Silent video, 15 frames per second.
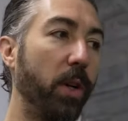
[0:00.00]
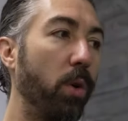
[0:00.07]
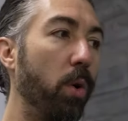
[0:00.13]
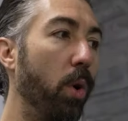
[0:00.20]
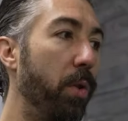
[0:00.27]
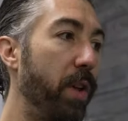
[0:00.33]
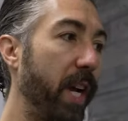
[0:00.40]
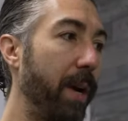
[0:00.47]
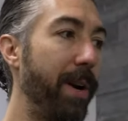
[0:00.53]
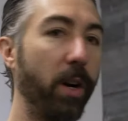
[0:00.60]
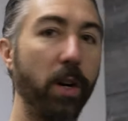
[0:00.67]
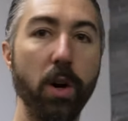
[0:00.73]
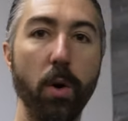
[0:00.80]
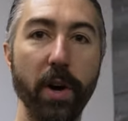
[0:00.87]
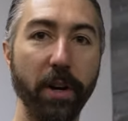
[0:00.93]
The cool thing
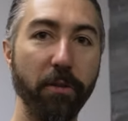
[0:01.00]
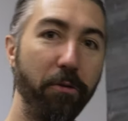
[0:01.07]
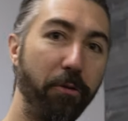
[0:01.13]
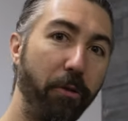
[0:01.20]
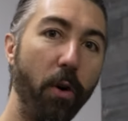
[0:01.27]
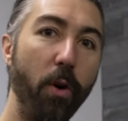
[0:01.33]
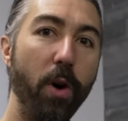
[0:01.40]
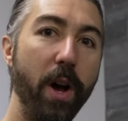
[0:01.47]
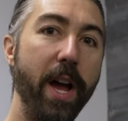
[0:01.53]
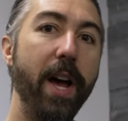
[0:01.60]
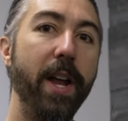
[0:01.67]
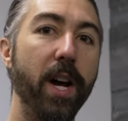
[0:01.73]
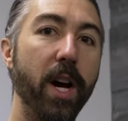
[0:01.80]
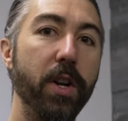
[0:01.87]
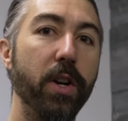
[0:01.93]
about going full
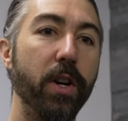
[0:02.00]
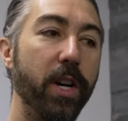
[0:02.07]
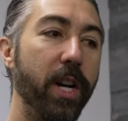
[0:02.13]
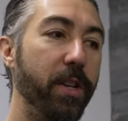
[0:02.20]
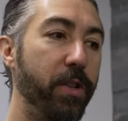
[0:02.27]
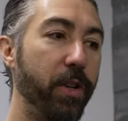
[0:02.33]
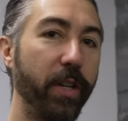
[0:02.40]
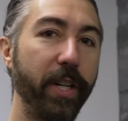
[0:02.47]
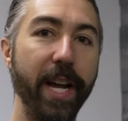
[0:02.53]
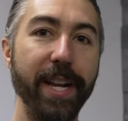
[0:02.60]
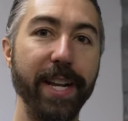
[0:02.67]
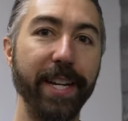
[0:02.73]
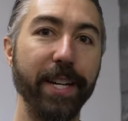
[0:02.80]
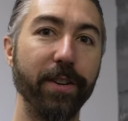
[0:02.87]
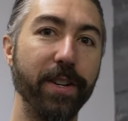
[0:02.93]
head under is you're
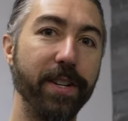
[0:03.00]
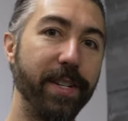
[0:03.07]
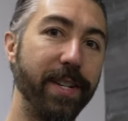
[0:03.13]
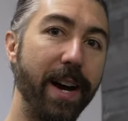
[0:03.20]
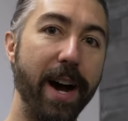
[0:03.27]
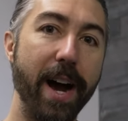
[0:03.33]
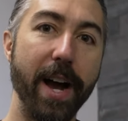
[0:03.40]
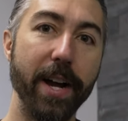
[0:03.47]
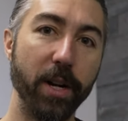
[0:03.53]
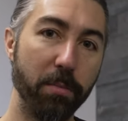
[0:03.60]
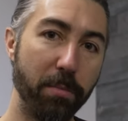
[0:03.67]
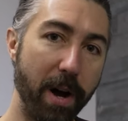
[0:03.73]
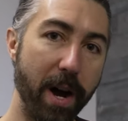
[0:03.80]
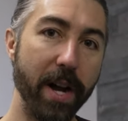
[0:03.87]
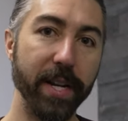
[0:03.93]
getting your entire
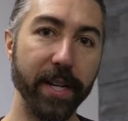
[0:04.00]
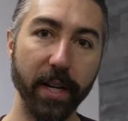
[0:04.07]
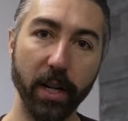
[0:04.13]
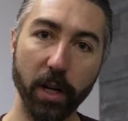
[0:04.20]
body,